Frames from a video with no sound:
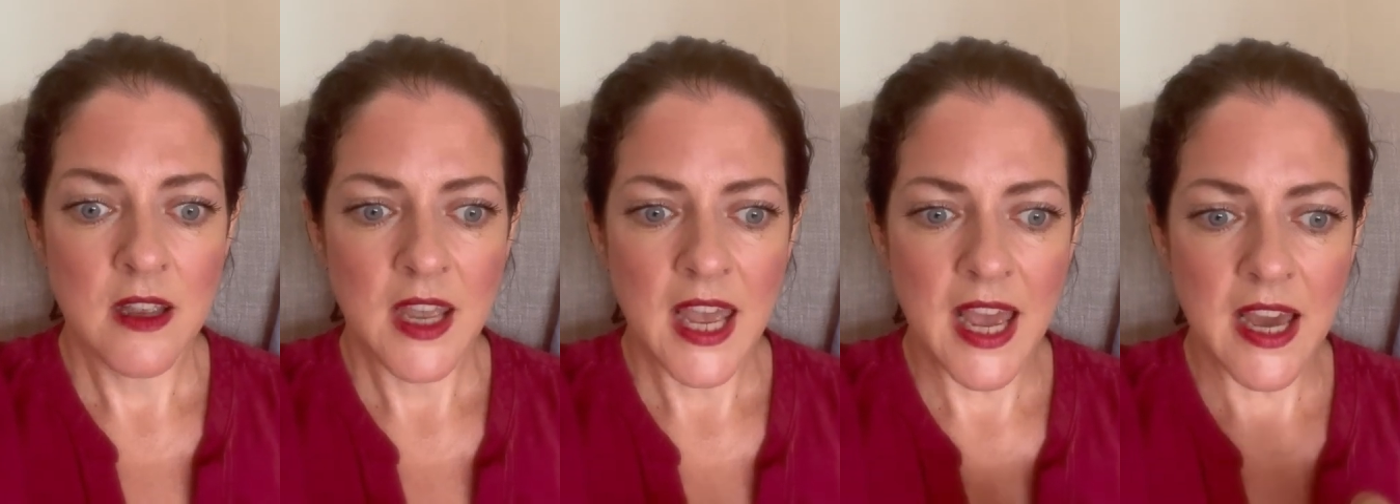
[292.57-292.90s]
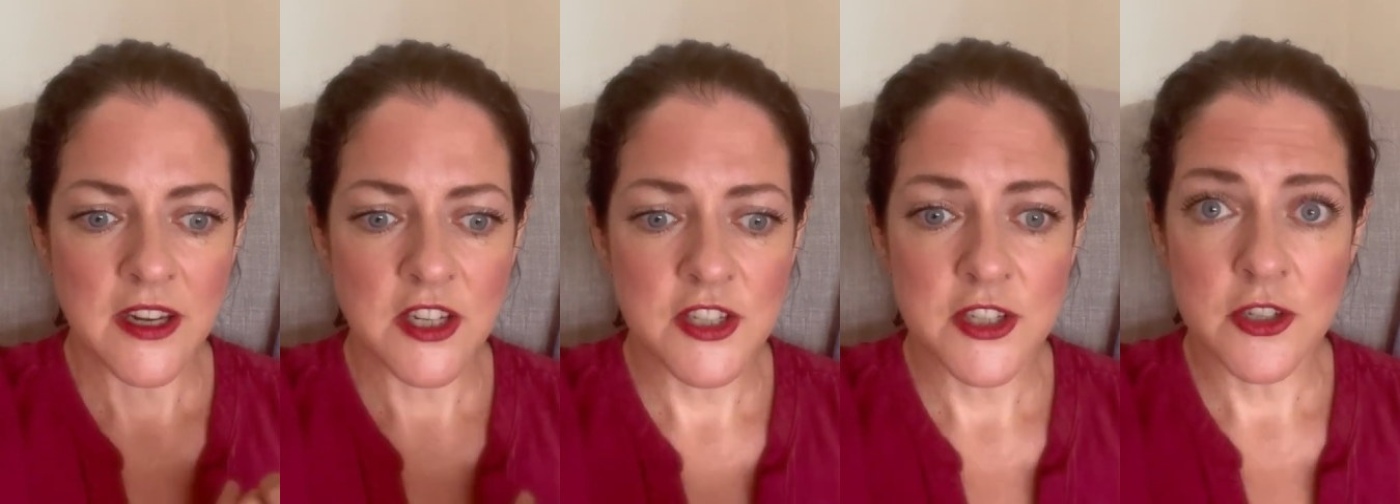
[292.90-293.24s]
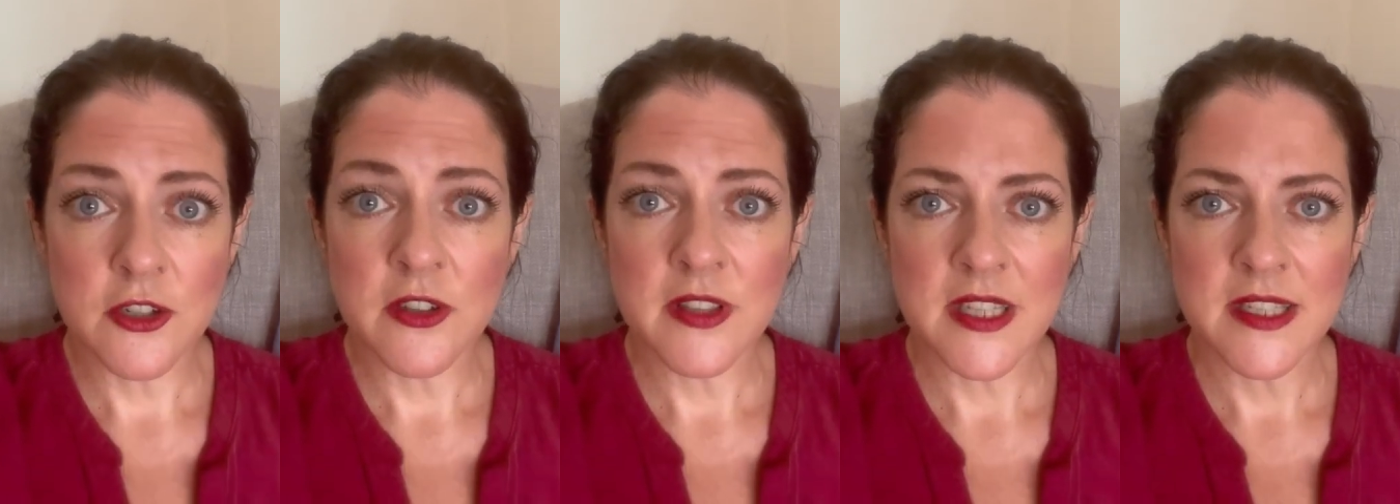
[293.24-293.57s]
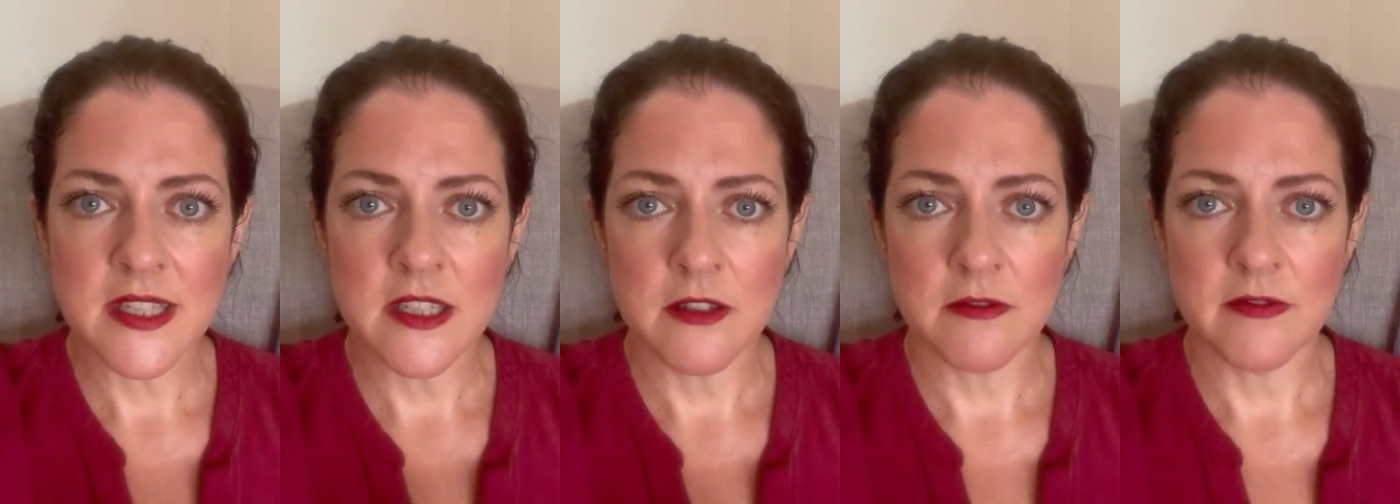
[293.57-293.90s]
how to do this
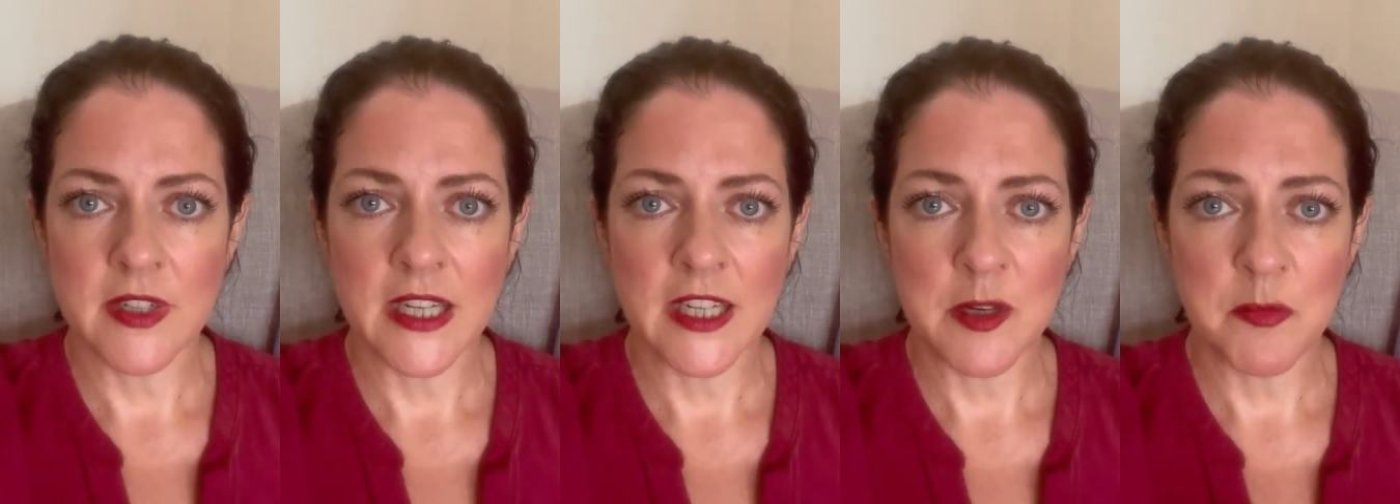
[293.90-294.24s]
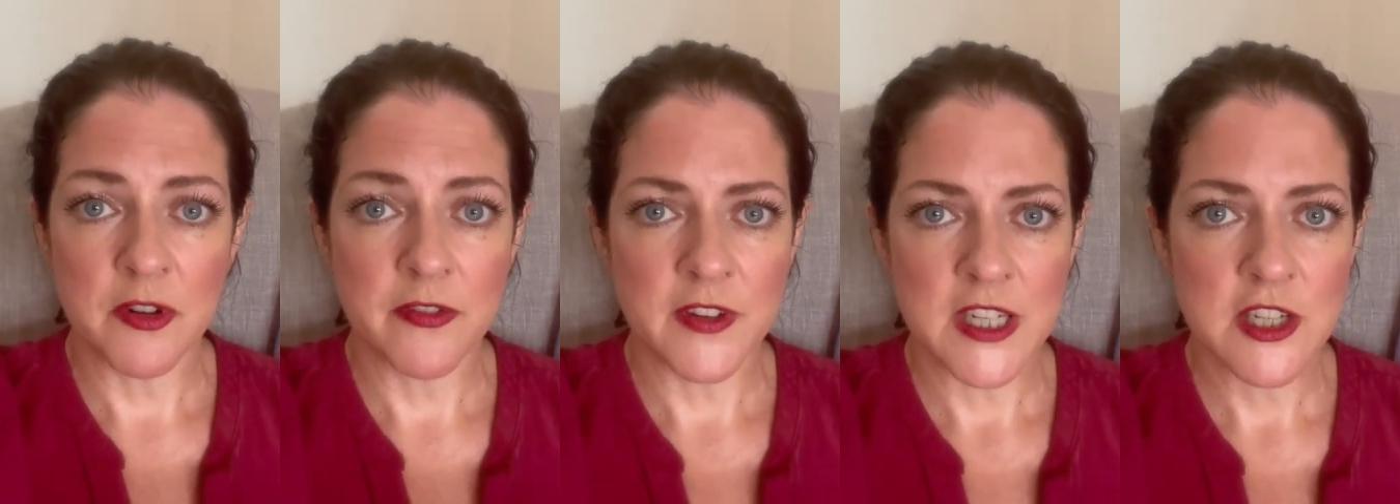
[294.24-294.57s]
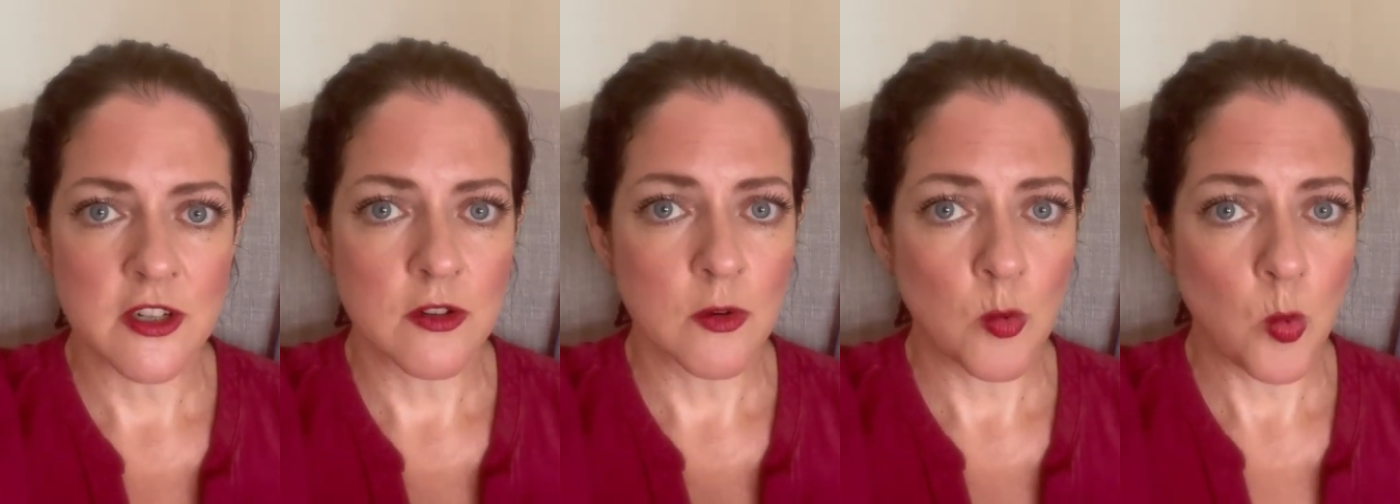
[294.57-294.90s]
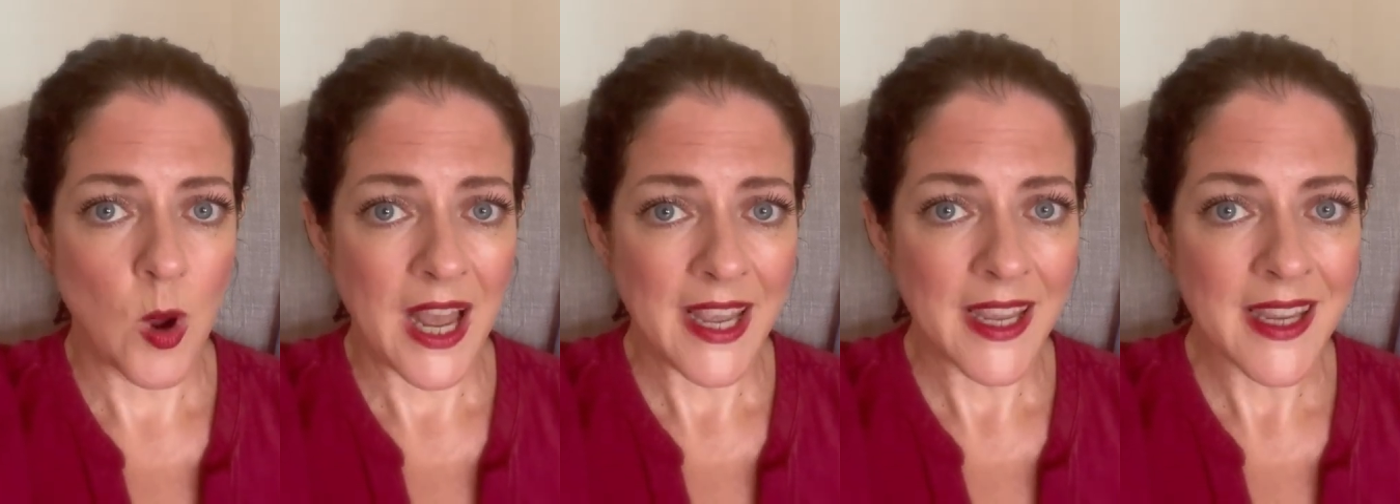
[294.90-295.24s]
in a really professional
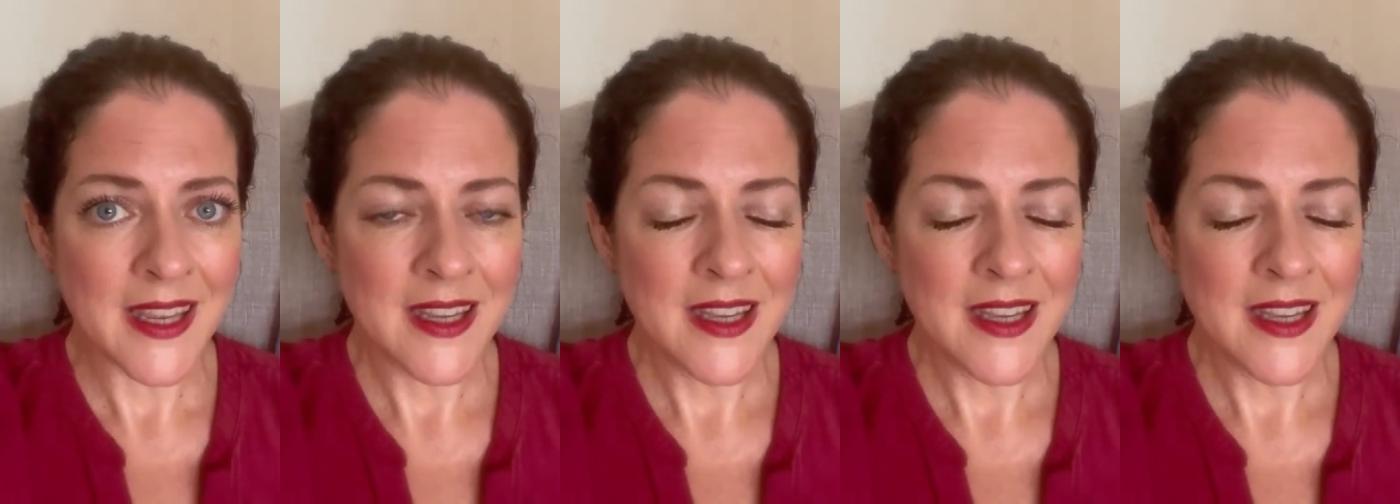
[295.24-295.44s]
way